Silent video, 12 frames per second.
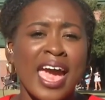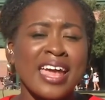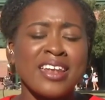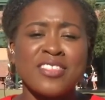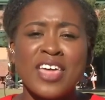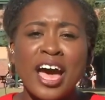
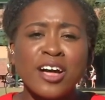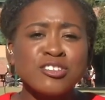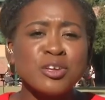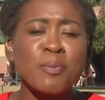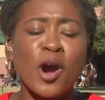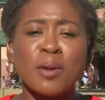And the
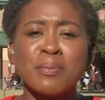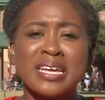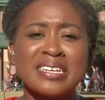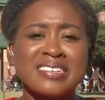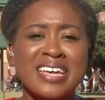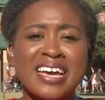health
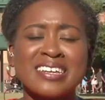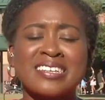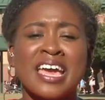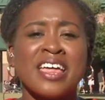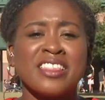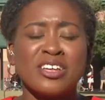department
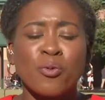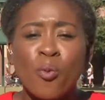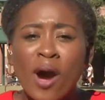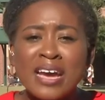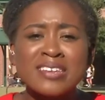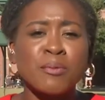says there
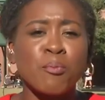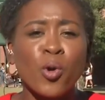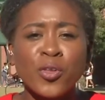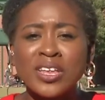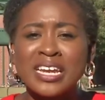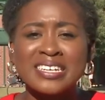was
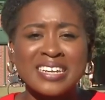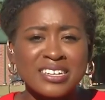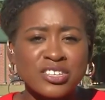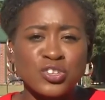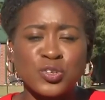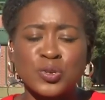more than a
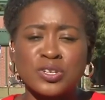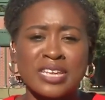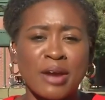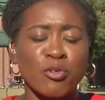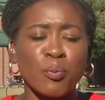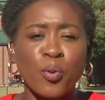dozen students
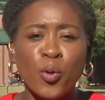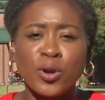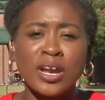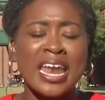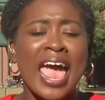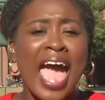that
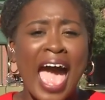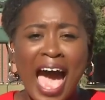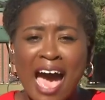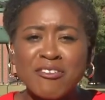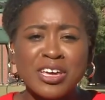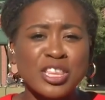reported
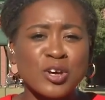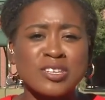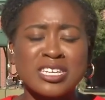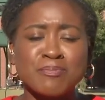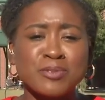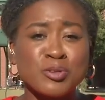having
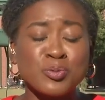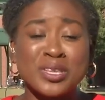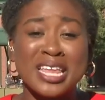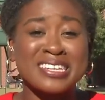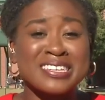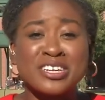those symptoms,
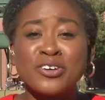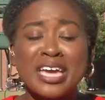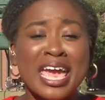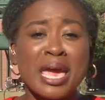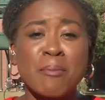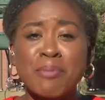but they still
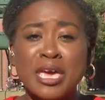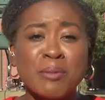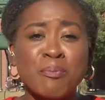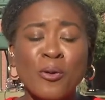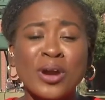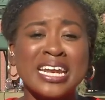can't
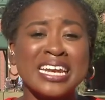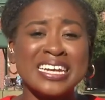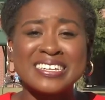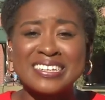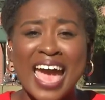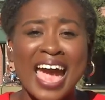pinpoint an
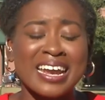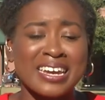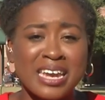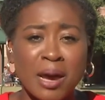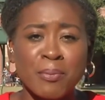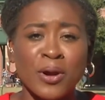exact
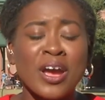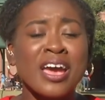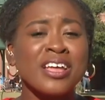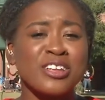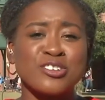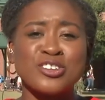number.
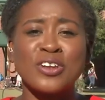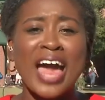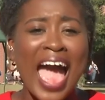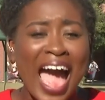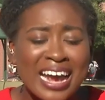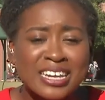They're still
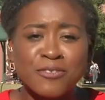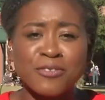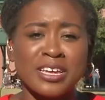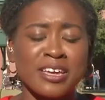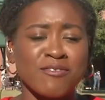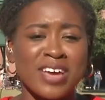
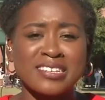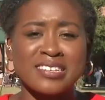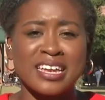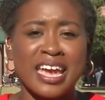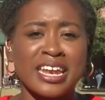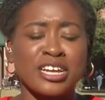actively
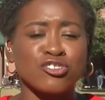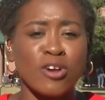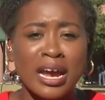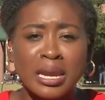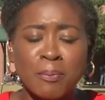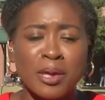investigating,
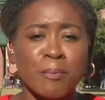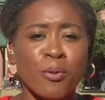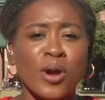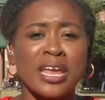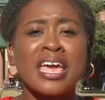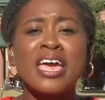trying to
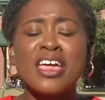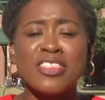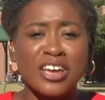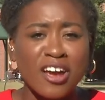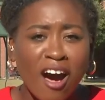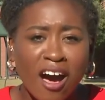pinpoint
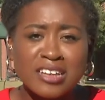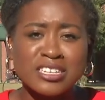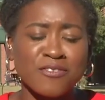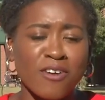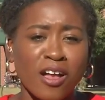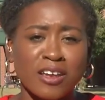the cause
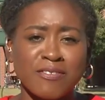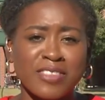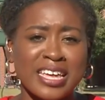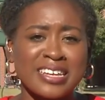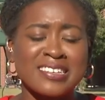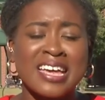of all of
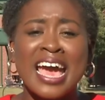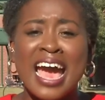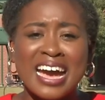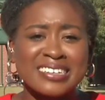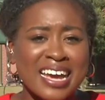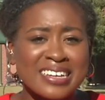this.
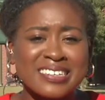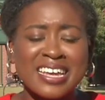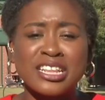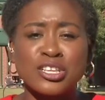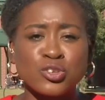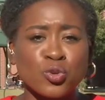As I
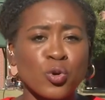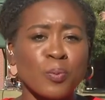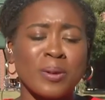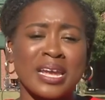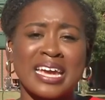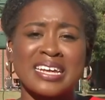said, the school
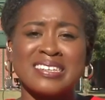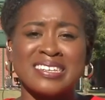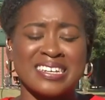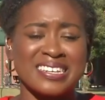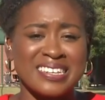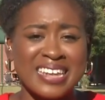plans
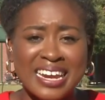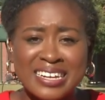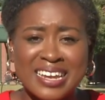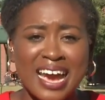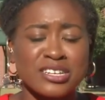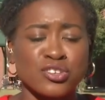to
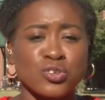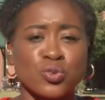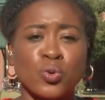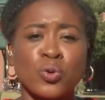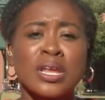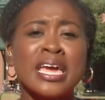sanitize the
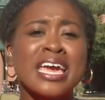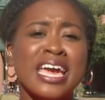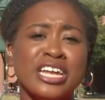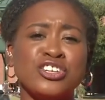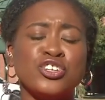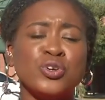school
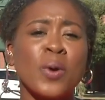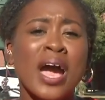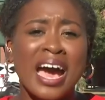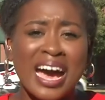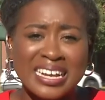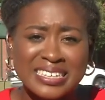and do
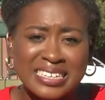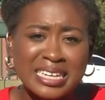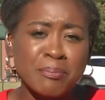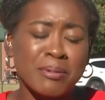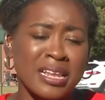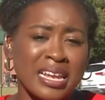a
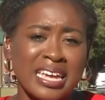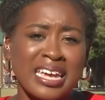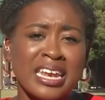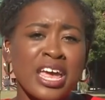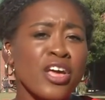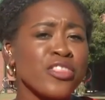deep
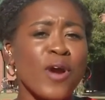clean.